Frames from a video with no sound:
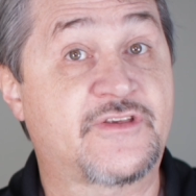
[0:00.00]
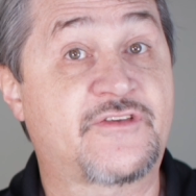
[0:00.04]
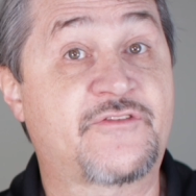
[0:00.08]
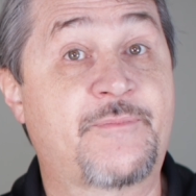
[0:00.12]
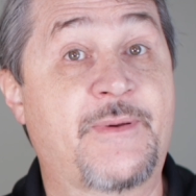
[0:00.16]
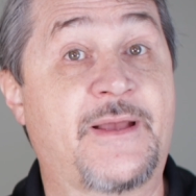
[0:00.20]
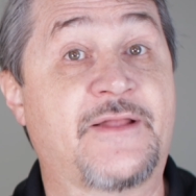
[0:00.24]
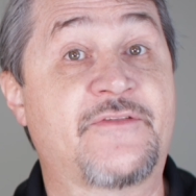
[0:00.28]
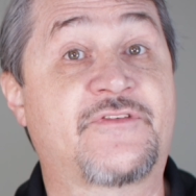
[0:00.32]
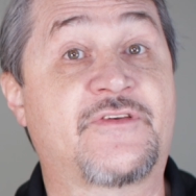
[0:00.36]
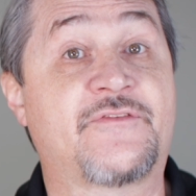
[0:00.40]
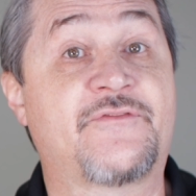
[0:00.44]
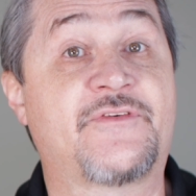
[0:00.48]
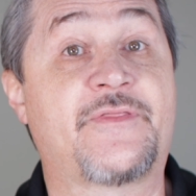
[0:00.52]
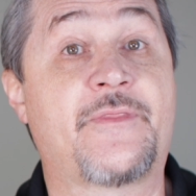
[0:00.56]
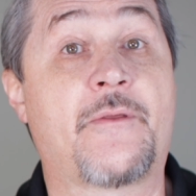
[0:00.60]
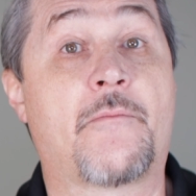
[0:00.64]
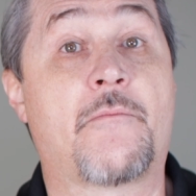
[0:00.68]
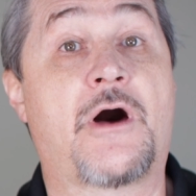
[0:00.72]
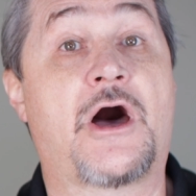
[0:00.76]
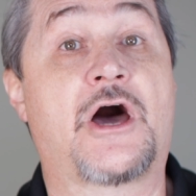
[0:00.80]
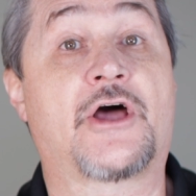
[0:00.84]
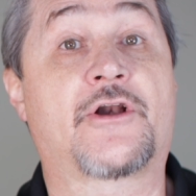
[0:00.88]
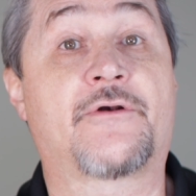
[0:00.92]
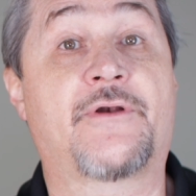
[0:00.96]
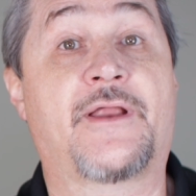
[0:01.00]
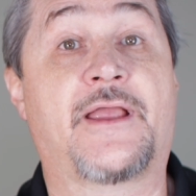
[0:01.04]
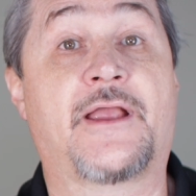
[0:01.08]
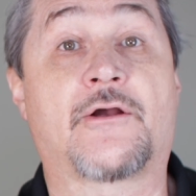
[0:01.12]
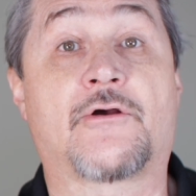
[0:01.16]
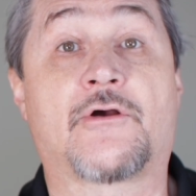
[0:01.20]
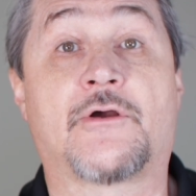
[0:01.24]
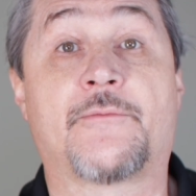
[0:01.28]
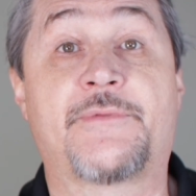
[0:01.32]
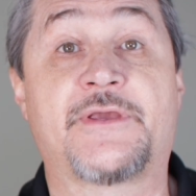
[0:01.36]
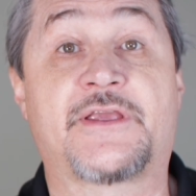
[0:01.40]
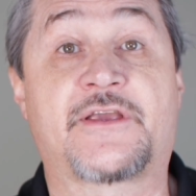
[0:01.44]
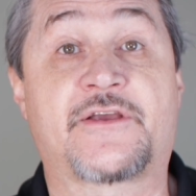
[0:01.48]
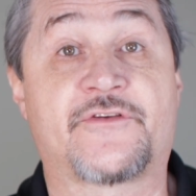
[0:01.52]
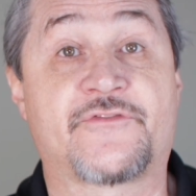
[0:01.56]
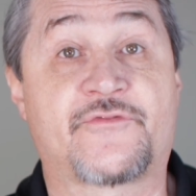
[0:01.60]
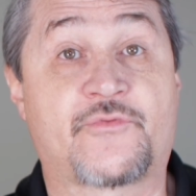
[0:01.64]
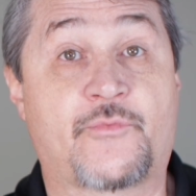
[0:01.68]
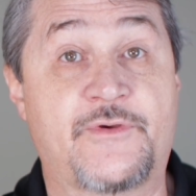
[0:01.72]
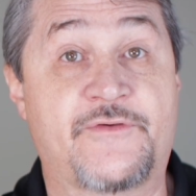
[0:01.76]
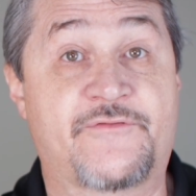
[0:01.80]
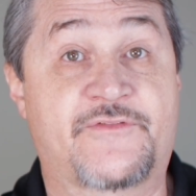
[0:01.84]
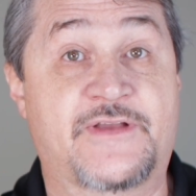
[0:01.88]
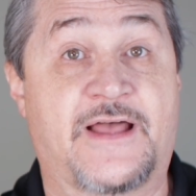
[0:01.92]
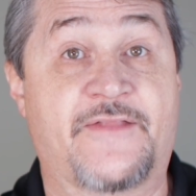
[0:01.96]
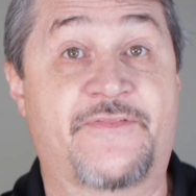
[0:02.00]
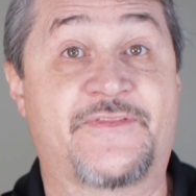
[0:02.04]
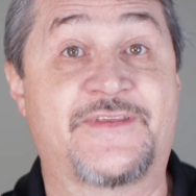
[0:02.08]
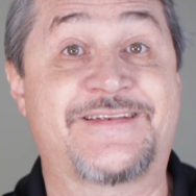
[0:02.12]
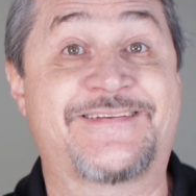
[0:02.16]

expensive in the modern era because we've got